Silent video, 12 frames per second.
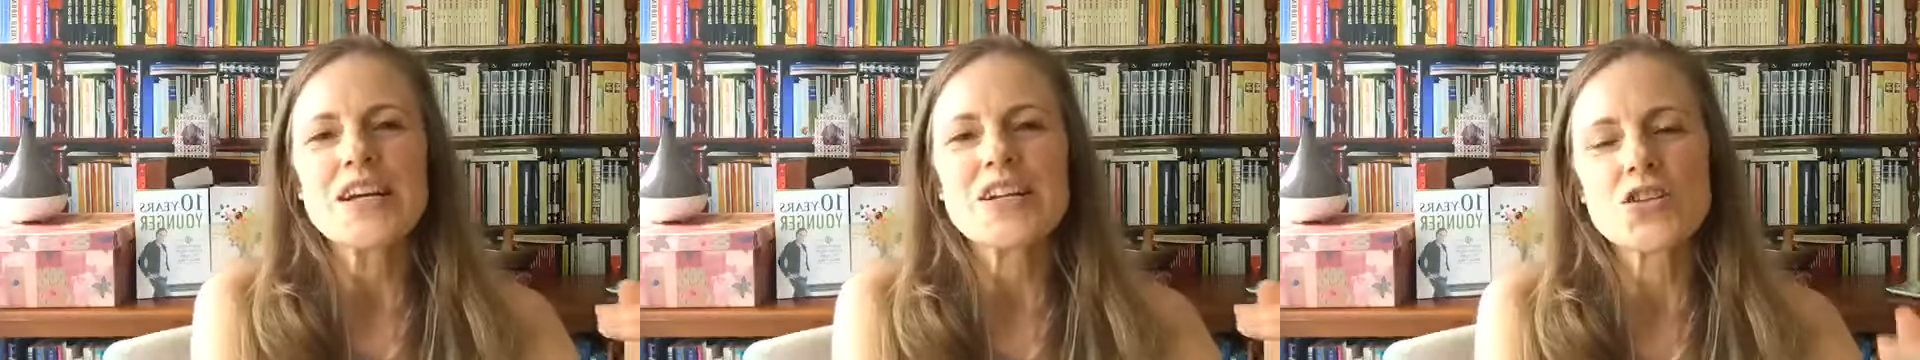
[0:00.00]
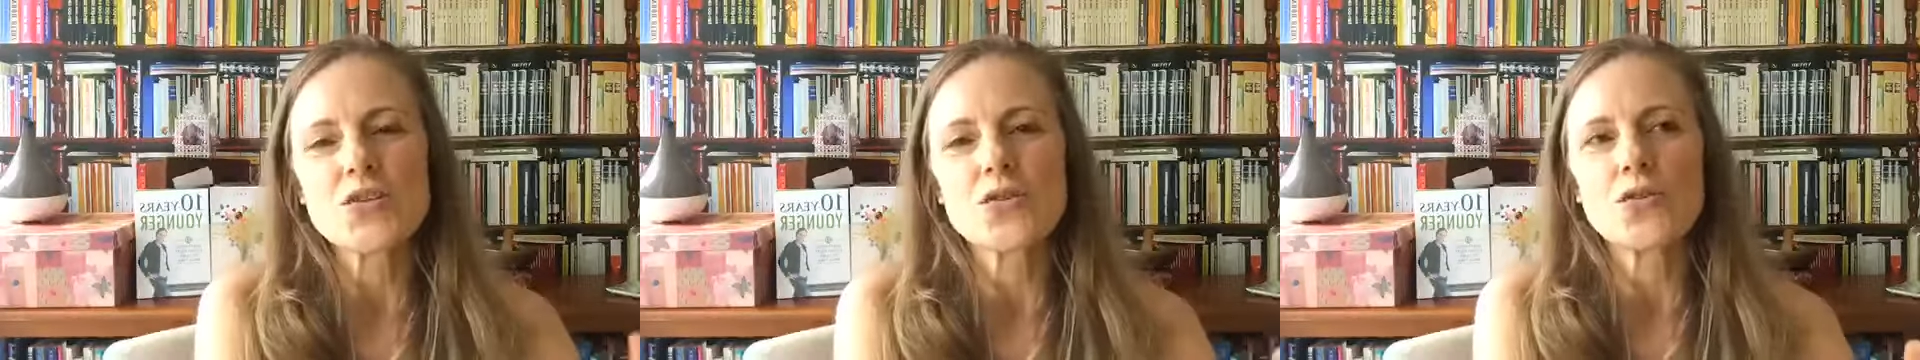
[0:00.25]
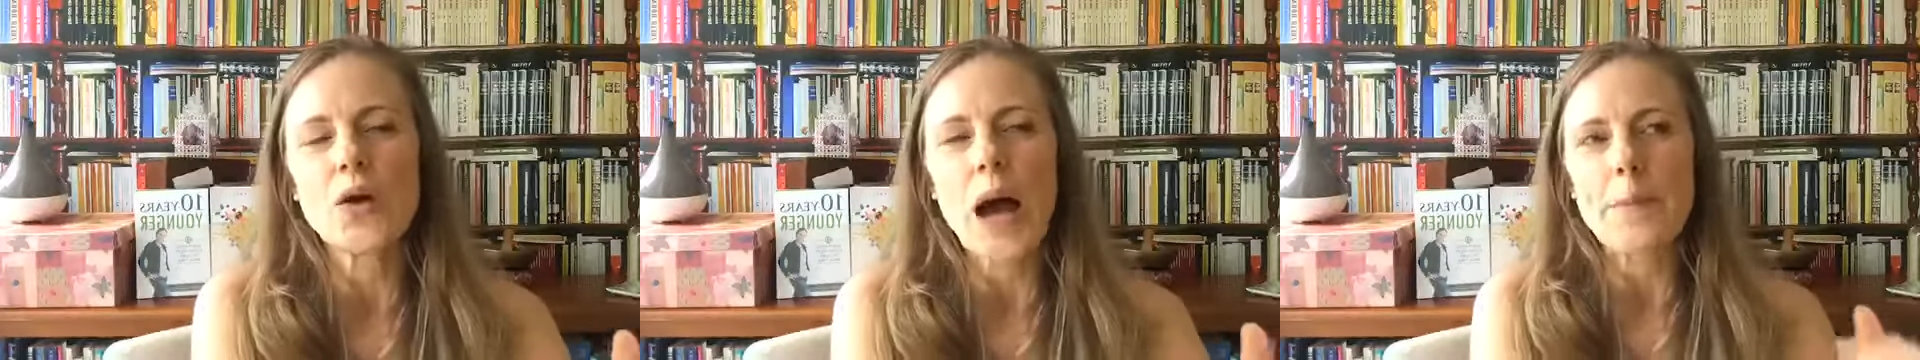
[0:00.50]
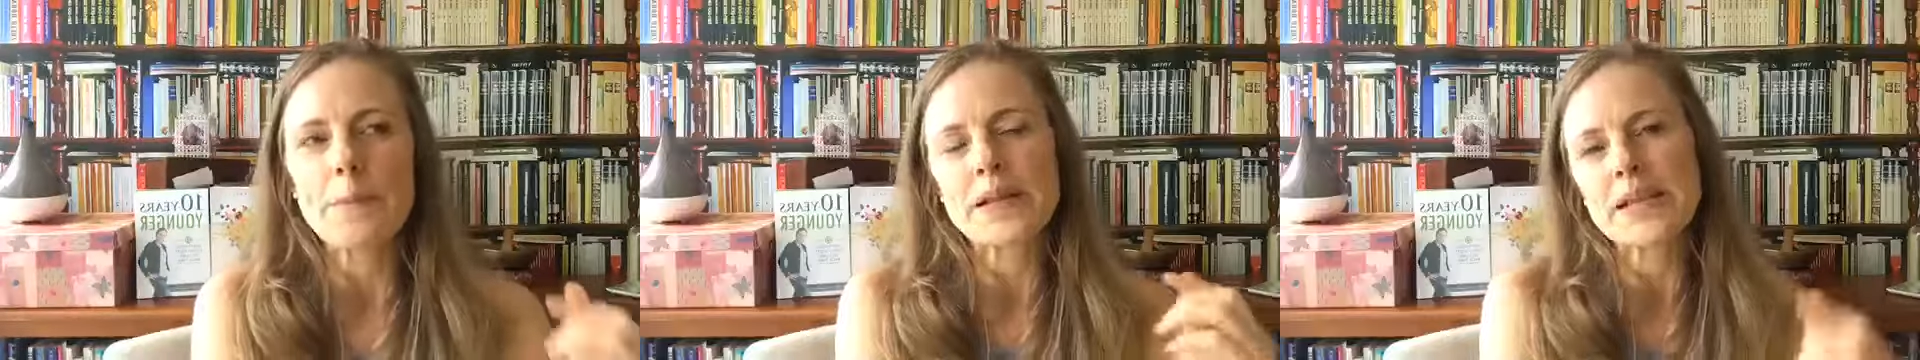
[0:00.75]
to
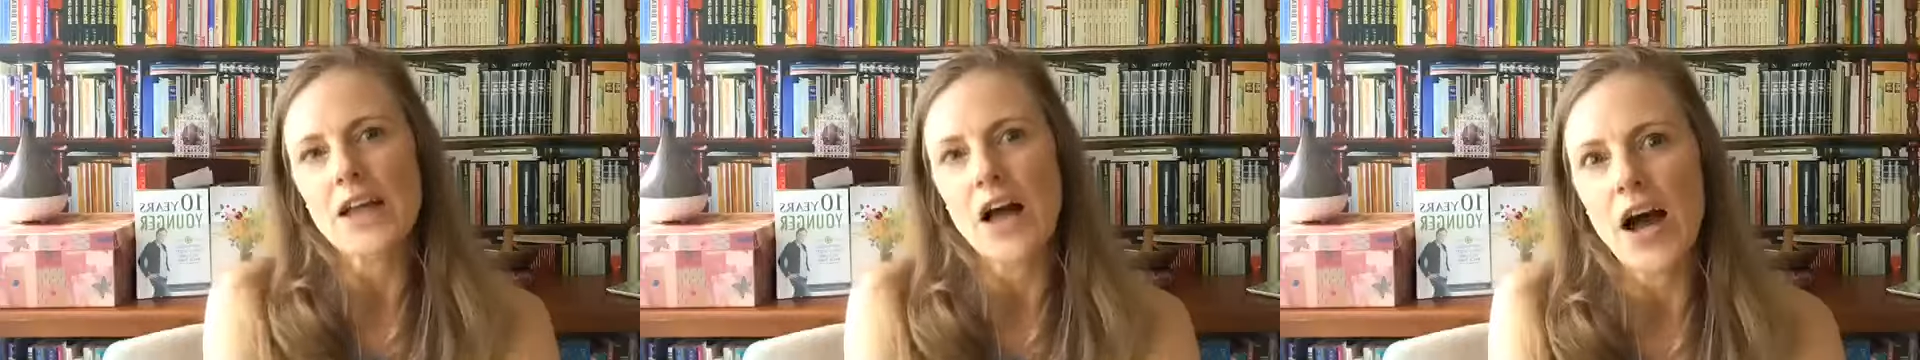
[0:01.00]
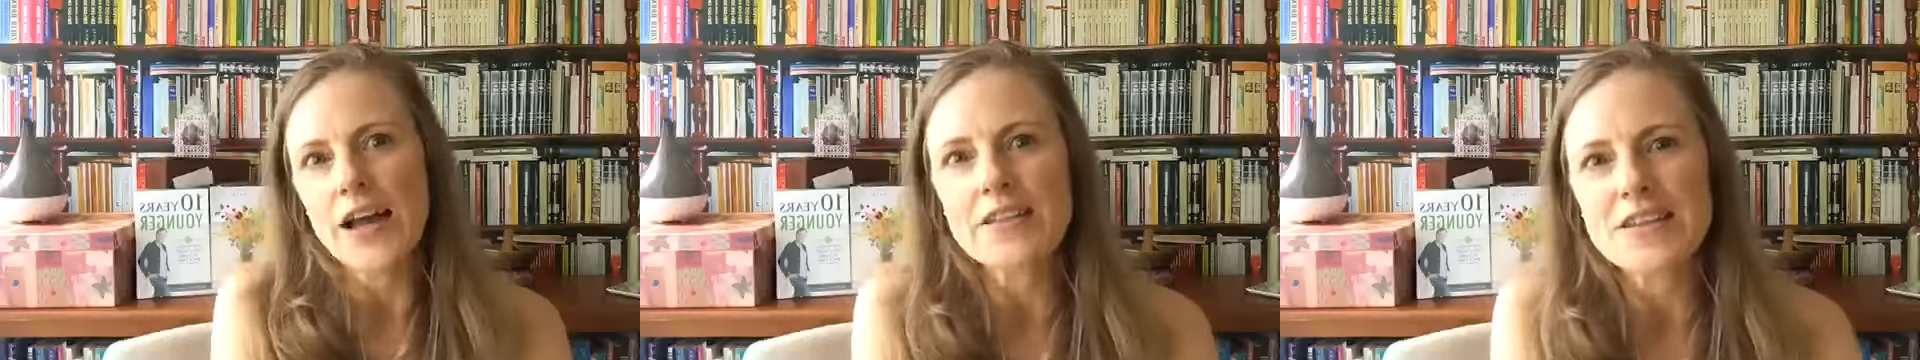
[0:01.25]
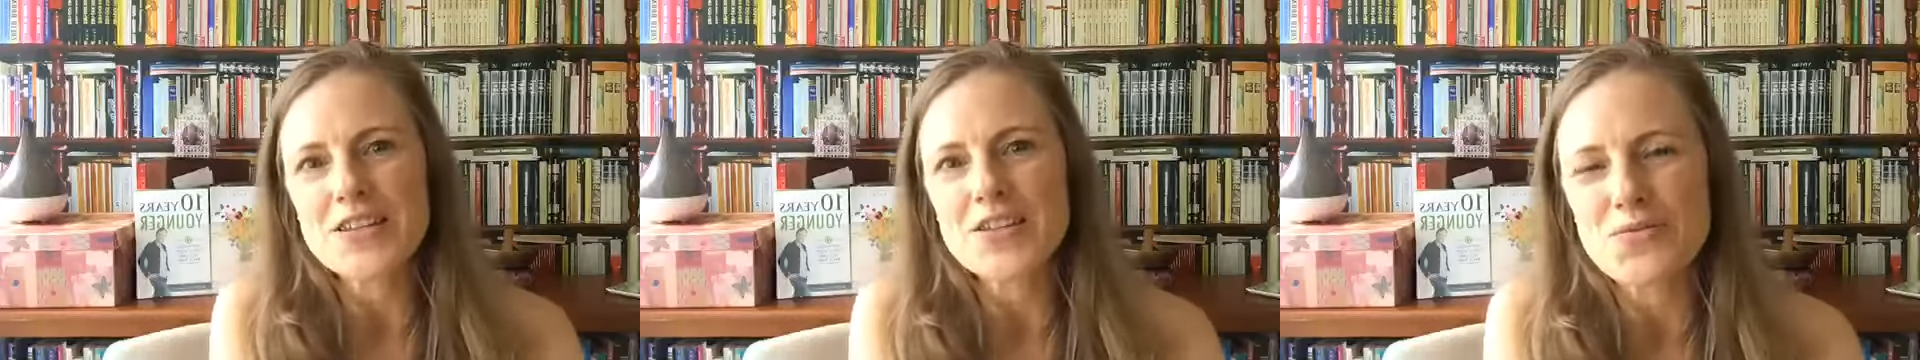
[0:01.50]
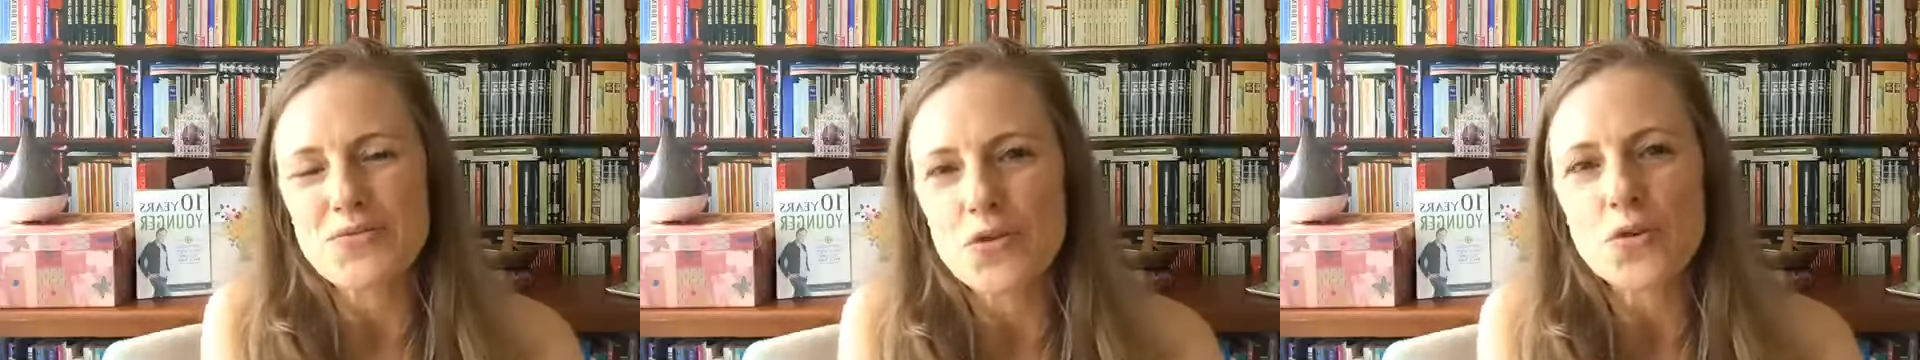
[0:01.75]
apply this
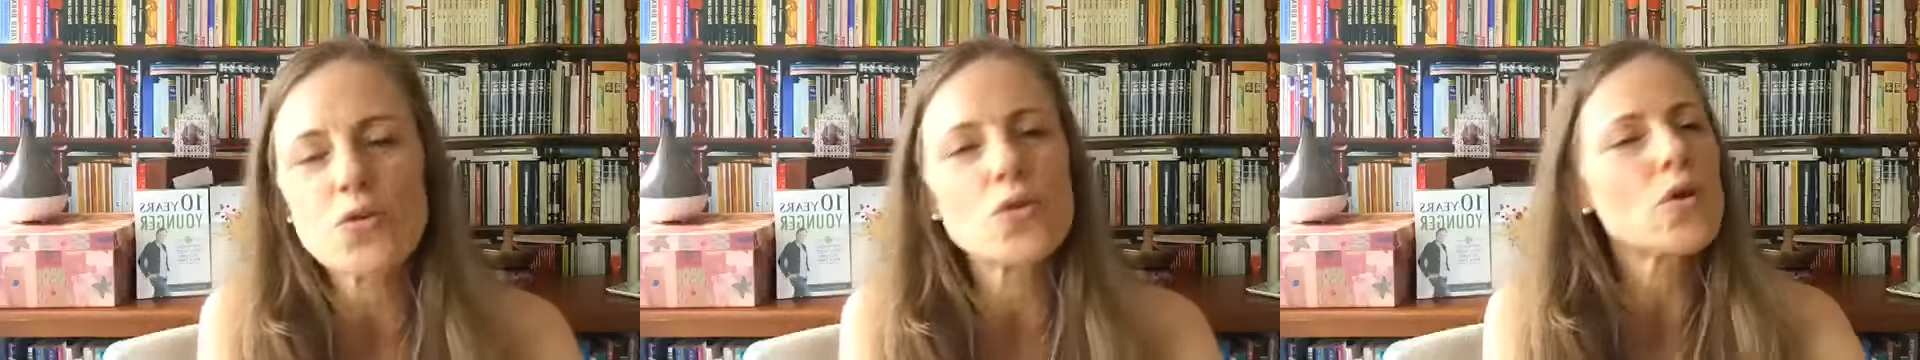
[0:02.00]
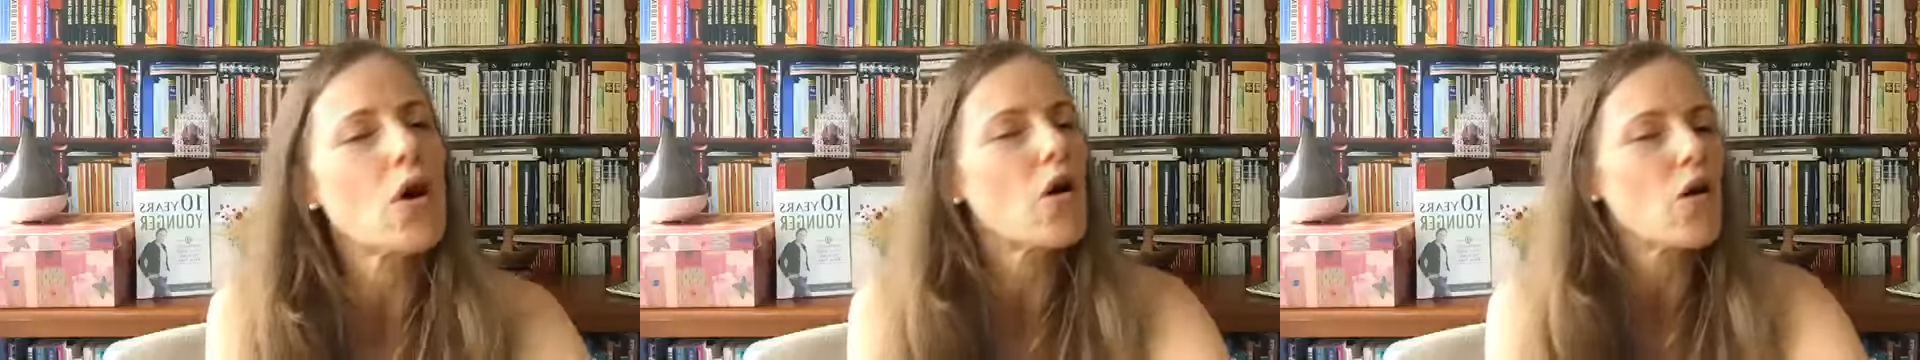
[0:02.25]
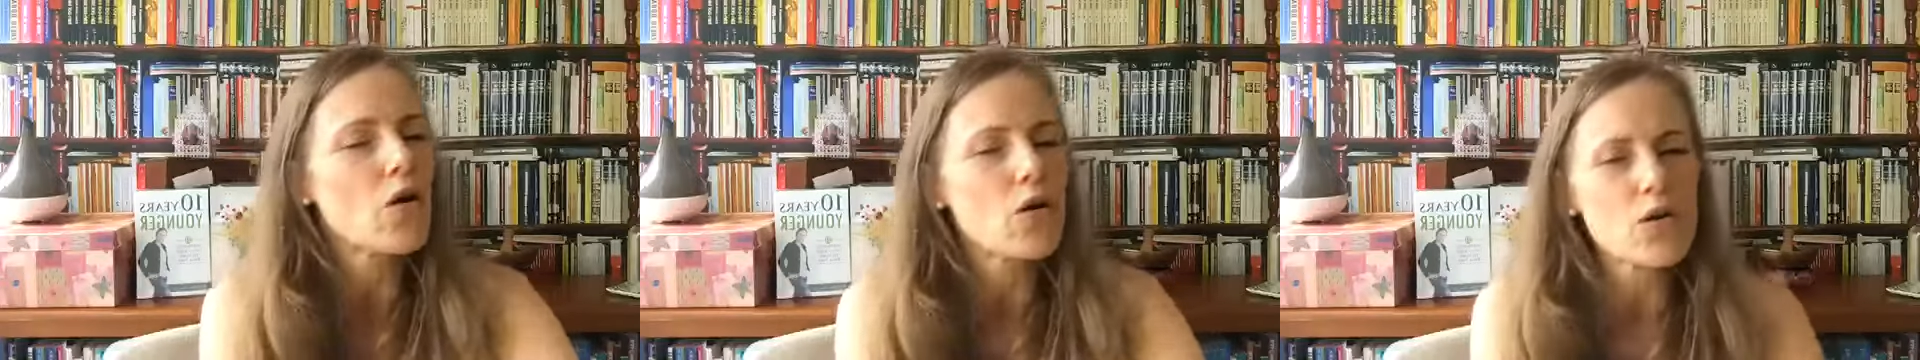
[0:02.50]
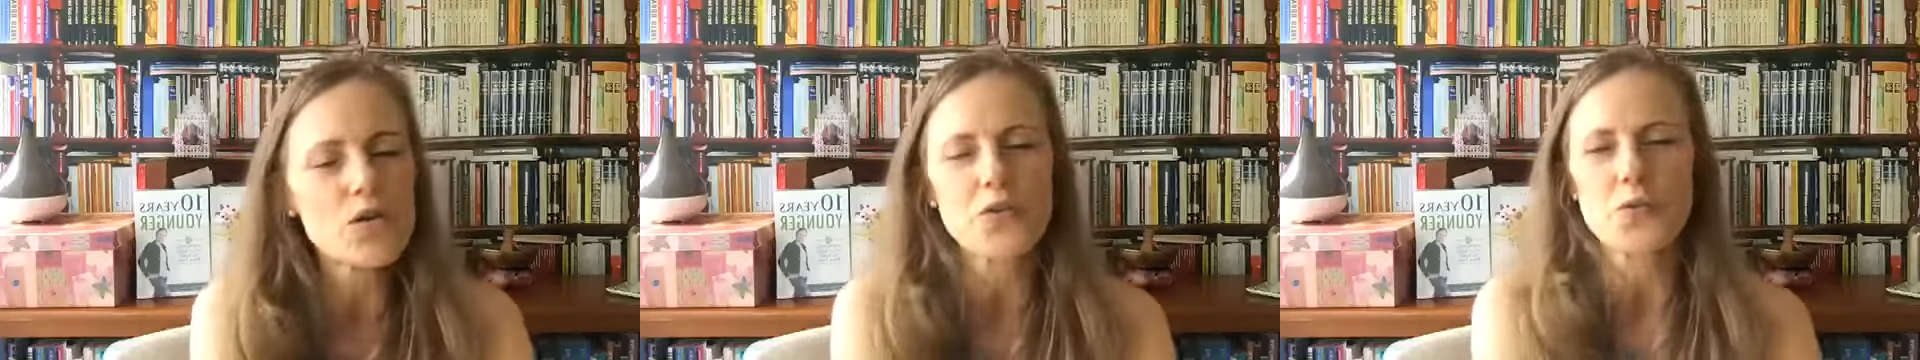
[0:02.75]
rule
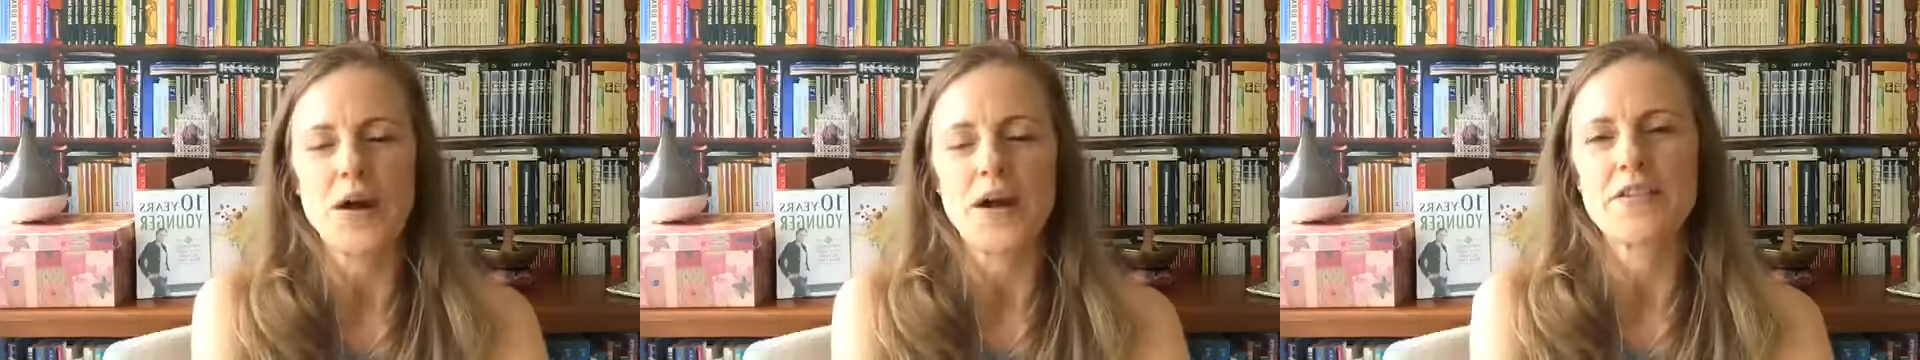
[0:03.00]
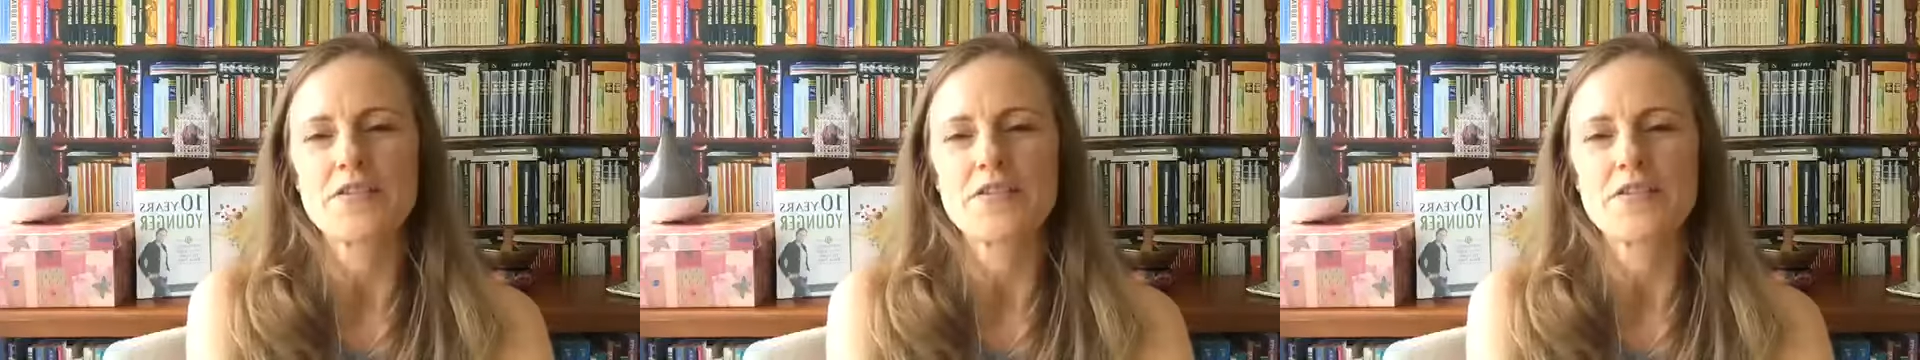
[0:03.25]
all the way